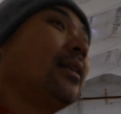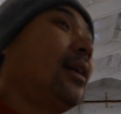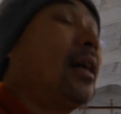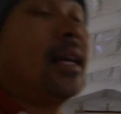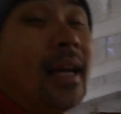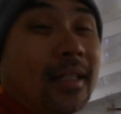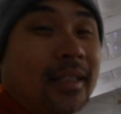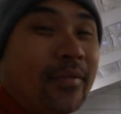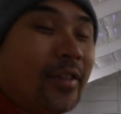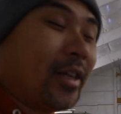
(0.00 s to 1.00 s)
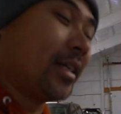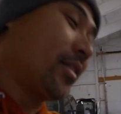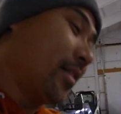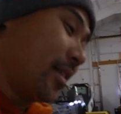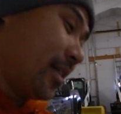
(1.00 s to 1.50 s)
all right guys if you guys
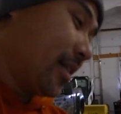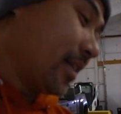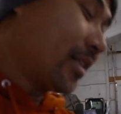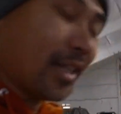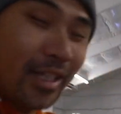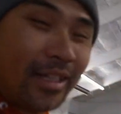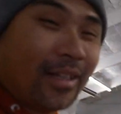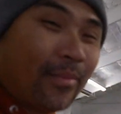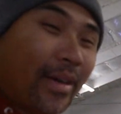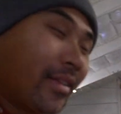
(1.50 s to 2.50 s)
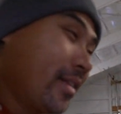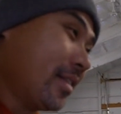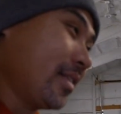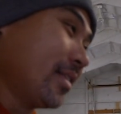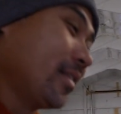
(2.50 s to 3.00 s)
are excited about
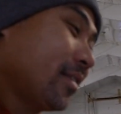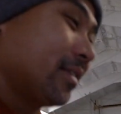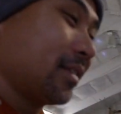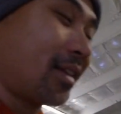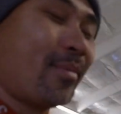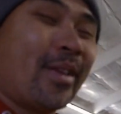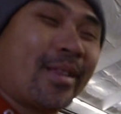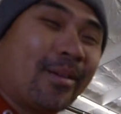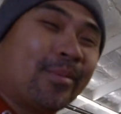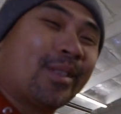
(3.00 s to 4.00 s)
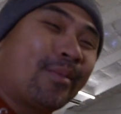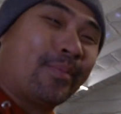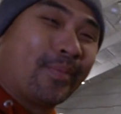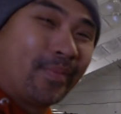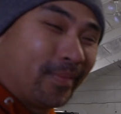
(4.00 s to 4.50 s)
this give me a thumbs up
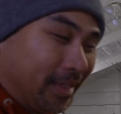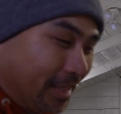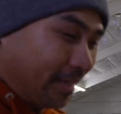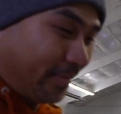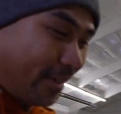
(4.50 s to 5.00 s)
if